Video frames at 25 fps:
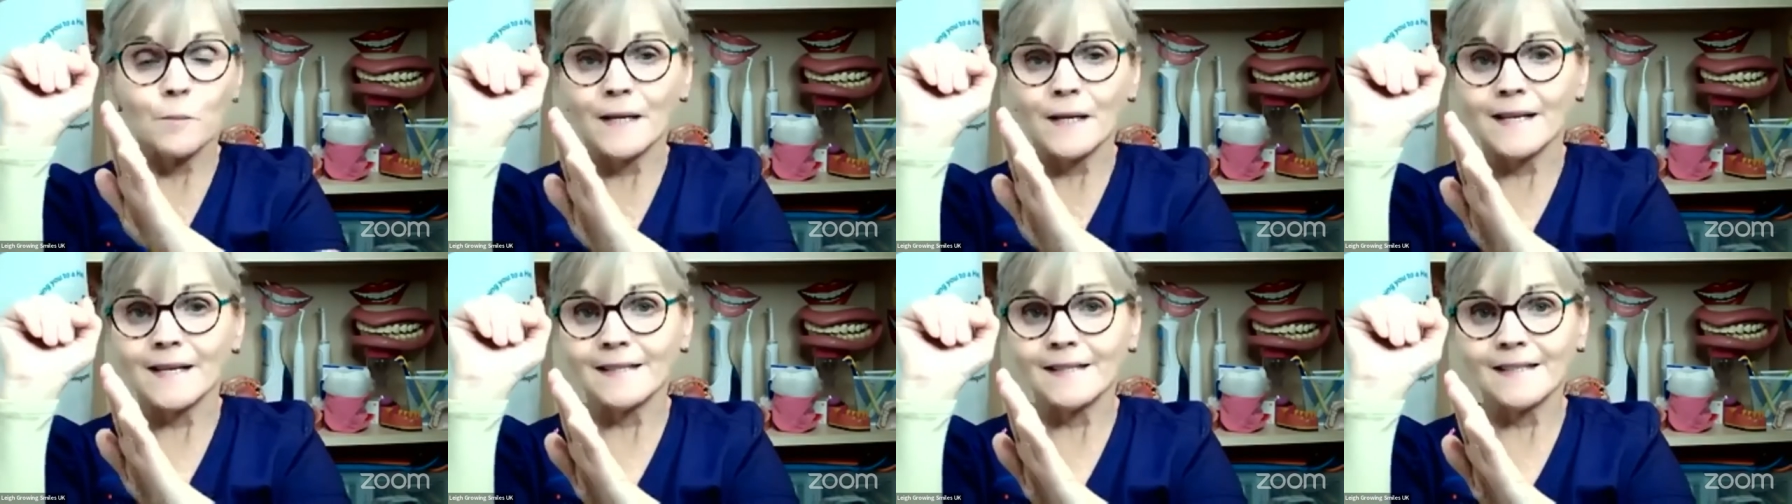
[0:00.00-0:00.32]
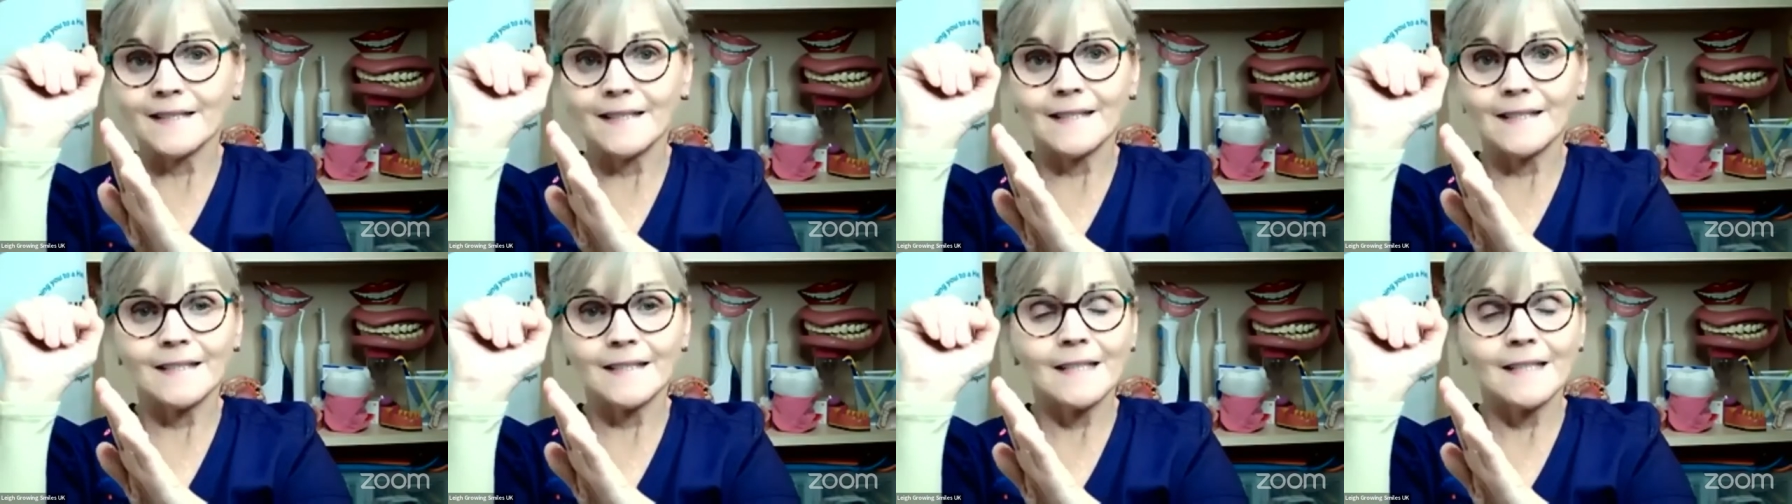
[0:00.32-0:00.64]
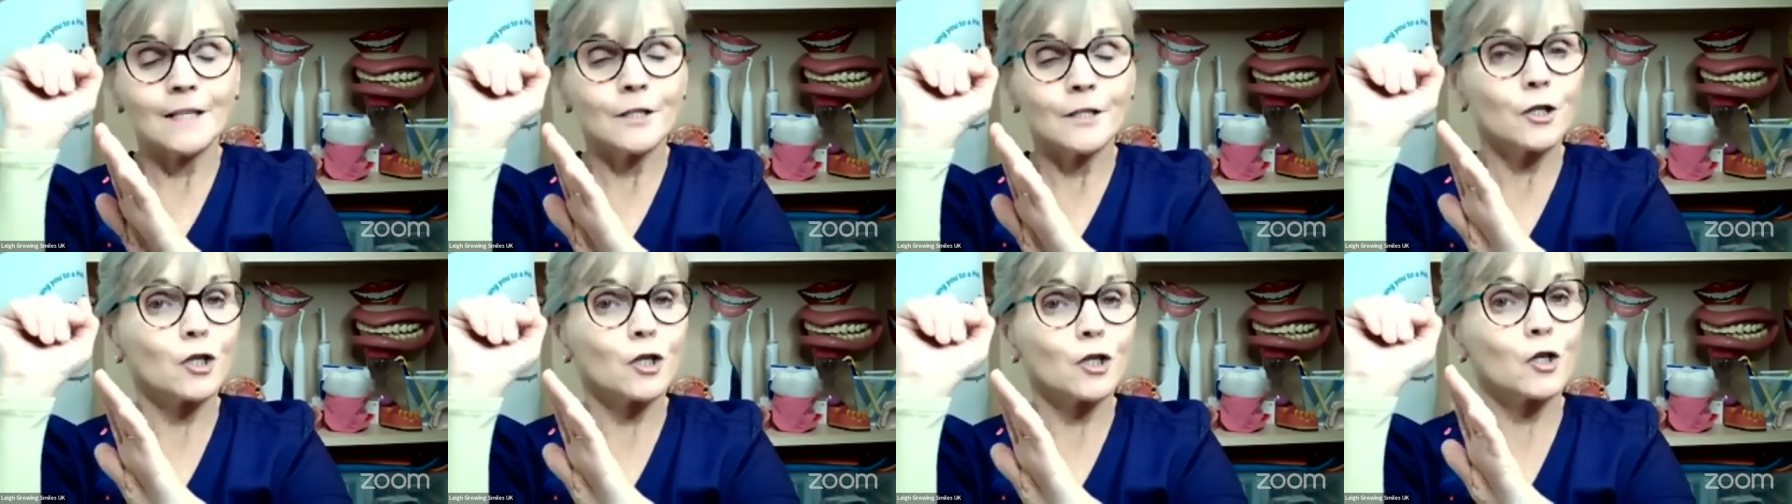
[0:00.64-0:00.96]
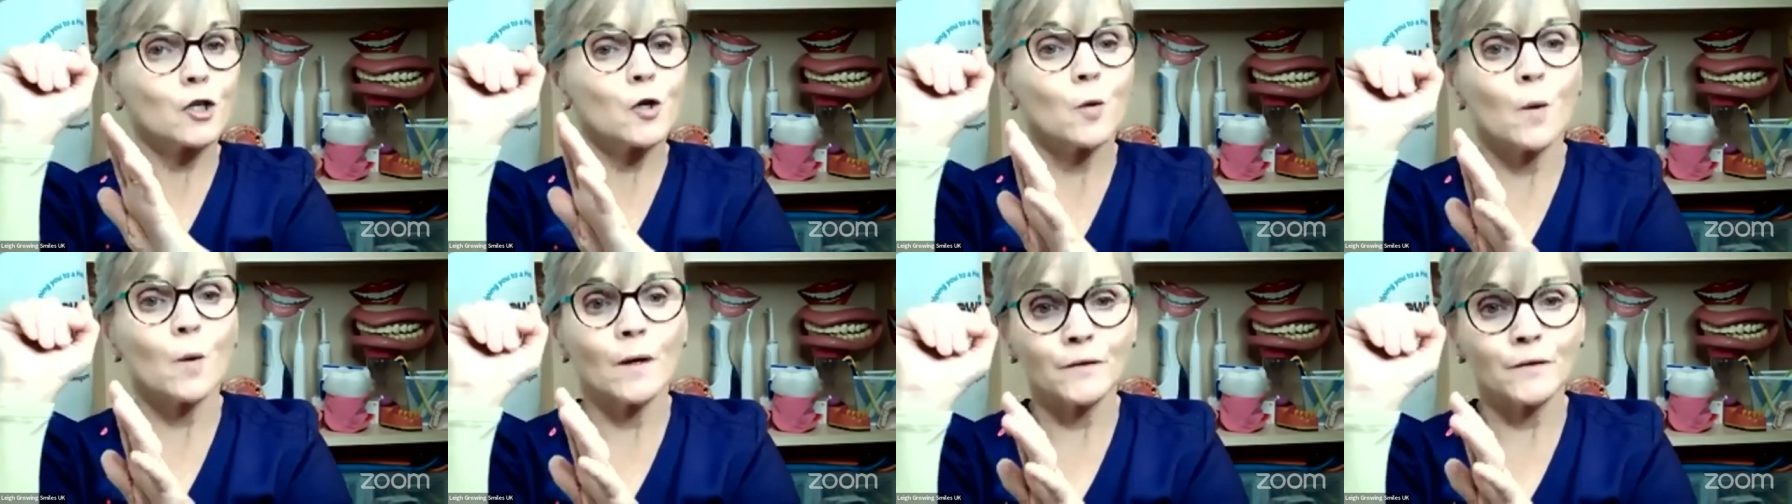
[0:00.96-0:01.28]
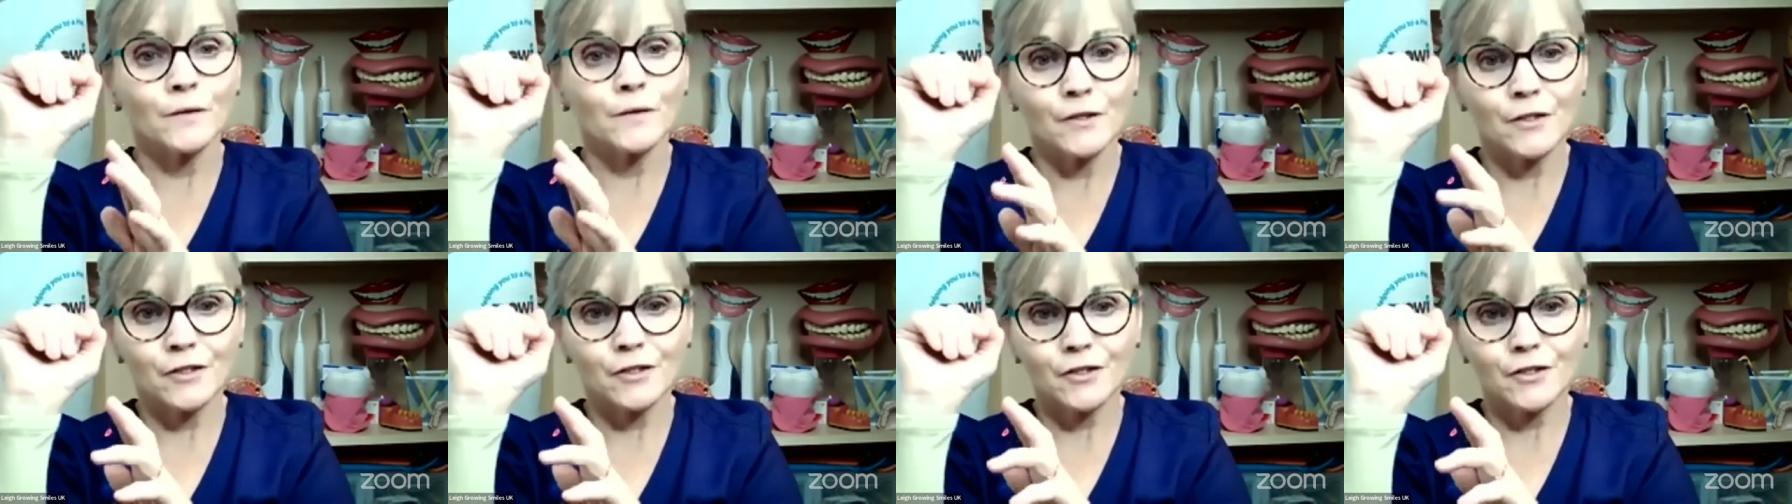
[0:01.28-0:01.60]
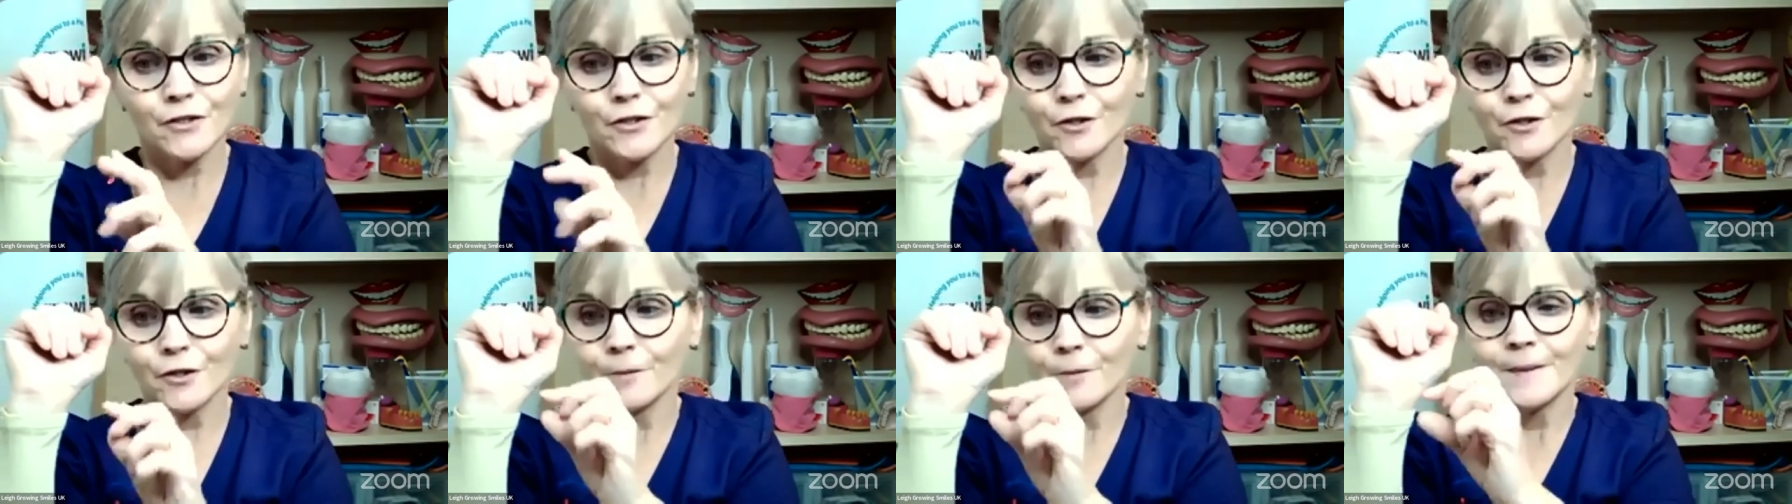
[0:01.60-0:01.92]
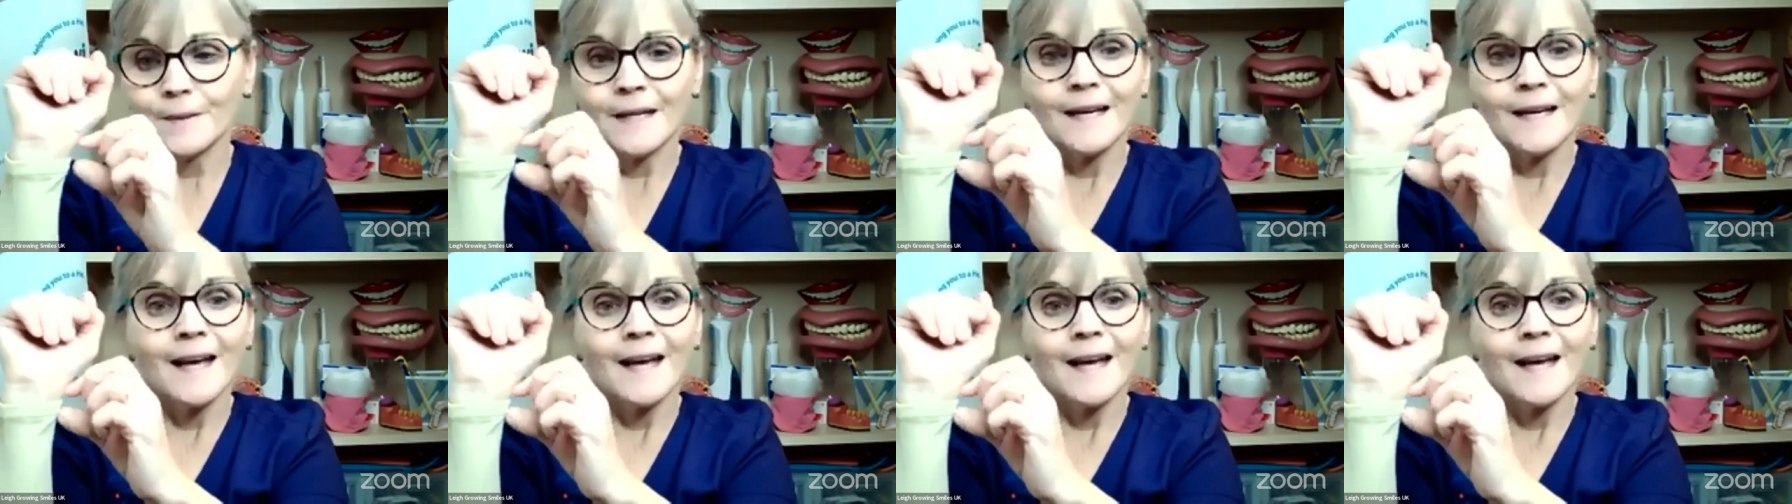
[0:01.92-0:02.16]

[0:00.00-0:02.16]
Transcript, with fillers: places that go undisturbed